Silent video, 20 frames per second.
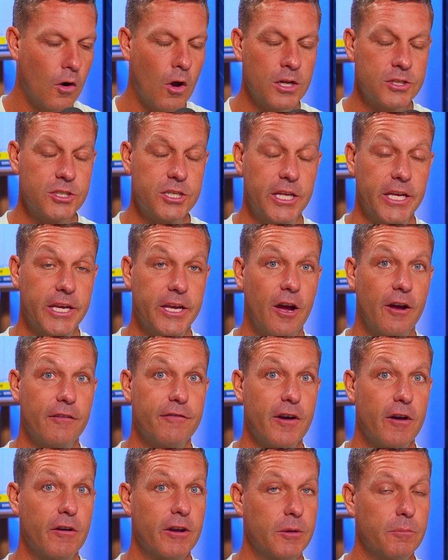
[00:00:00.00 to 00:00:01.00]
right, so there you go.
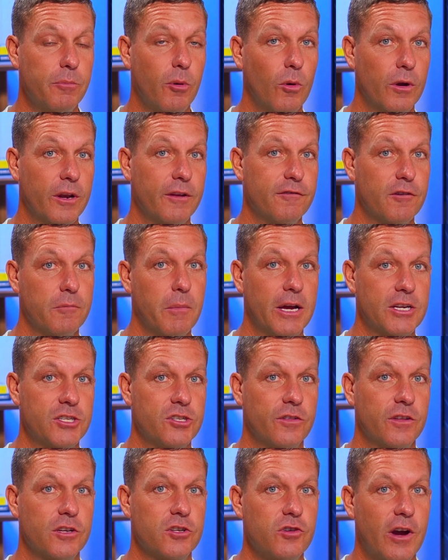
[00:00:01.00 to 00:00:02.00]
Very important
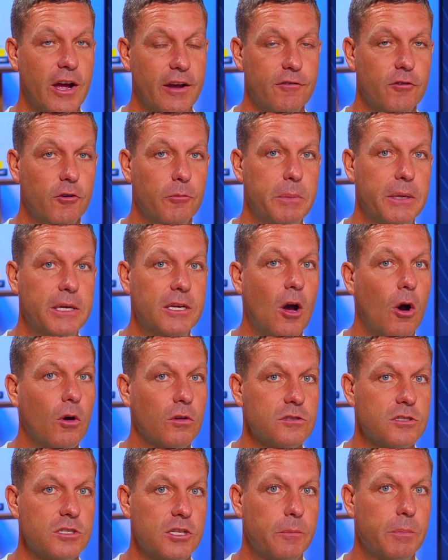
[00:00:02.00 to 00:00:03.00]
information on the track for a big
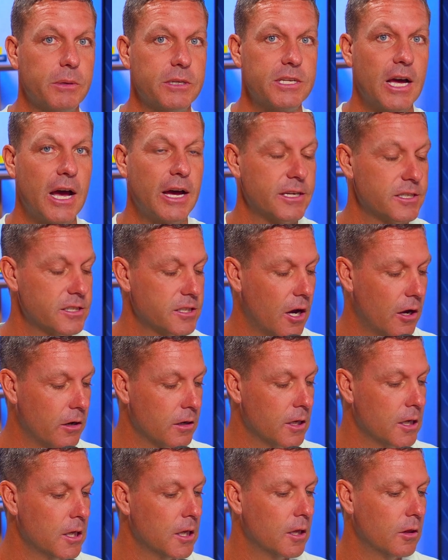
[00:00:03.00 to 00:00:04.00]
Golden Slipper day. So
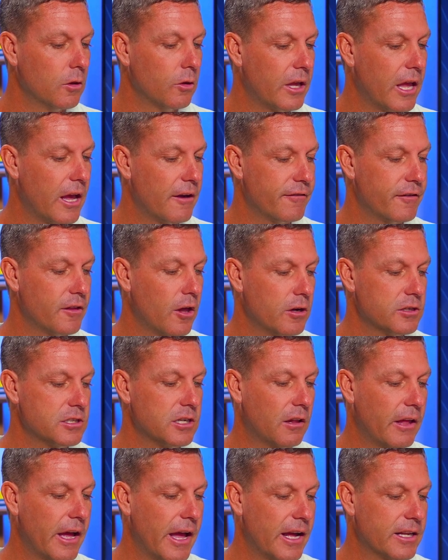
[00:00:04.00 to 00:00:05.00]
look out for those
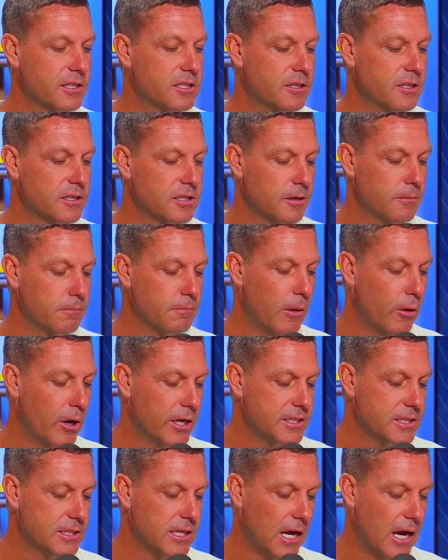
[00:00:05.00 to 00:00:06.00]
clouds because it
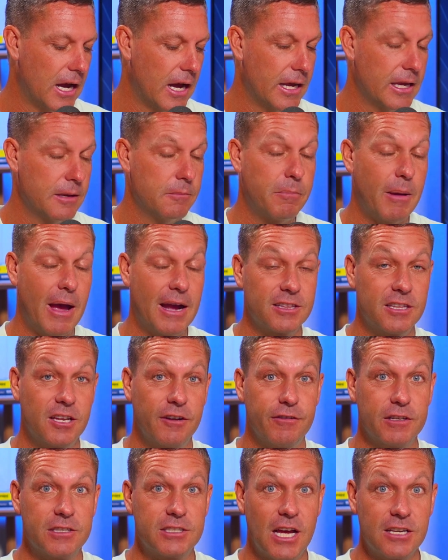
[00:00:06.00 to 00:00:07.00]
might impact it.
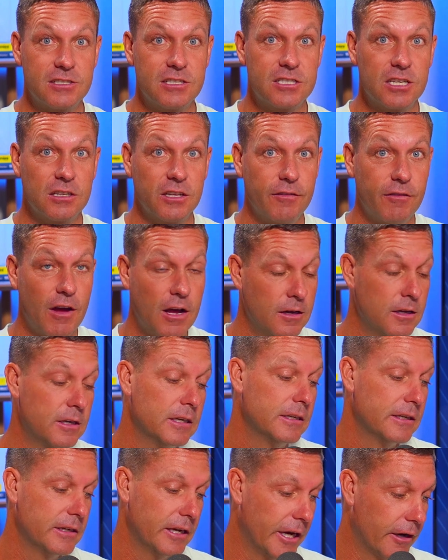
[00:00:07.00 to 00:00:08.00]
If it doesn't deliver,
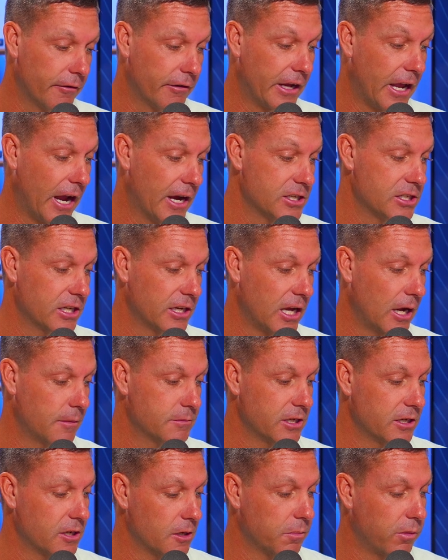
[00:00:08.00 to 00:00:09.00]
irrigation
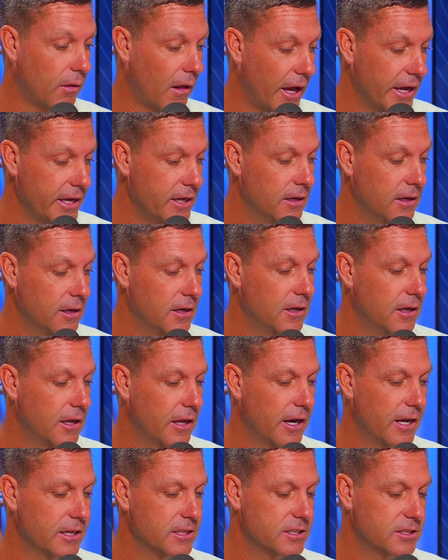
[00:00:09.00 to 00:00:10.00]
comes into play.
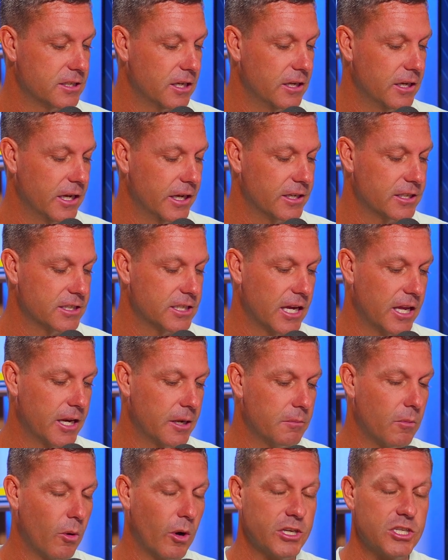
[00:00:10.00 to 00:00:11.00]
And as Nick said,
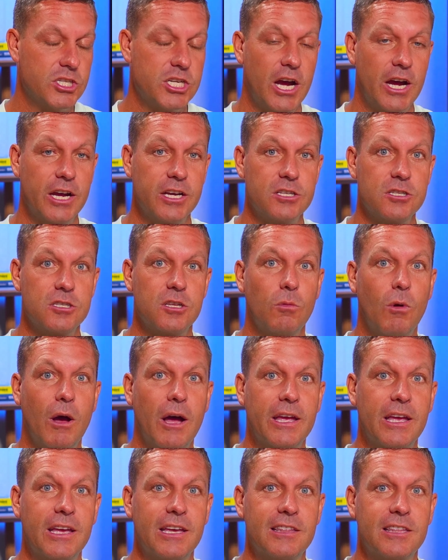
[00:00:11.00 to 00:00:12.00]
it might change the
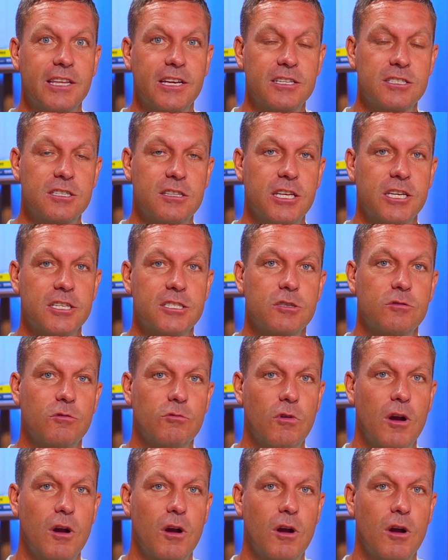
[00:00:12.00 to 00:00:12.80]
way he thinks this